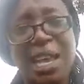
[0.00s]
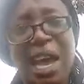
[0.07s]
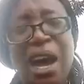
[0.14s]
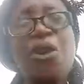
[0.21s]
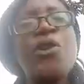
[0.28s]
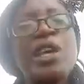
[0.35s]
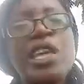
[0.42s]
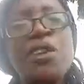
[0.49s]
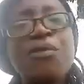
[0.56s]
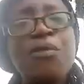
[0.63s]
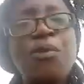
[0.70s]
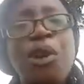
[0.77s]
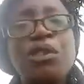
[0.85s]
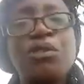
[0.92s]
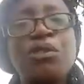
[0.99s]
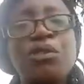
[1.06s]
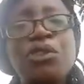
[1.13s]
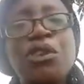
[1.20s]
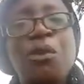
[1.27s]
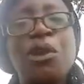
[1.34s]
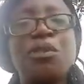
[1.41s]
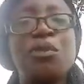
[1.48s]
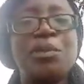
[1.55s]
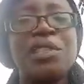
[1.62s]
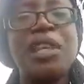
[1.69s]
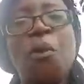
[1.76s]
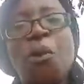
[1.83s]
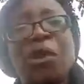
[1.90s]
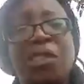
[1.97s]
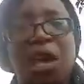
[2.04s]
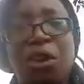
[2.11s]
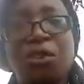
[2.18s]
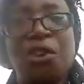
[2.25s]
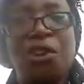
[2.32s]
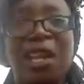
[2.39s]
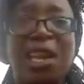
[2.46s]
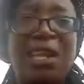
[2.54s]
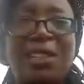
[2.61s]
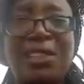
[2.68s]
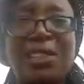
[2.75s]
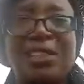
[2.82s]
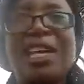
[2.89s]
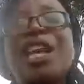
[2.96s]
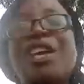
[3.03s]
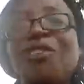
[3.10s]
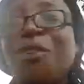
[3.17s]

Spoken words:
Now if you want to, you don't want to be saying 1,000 kg.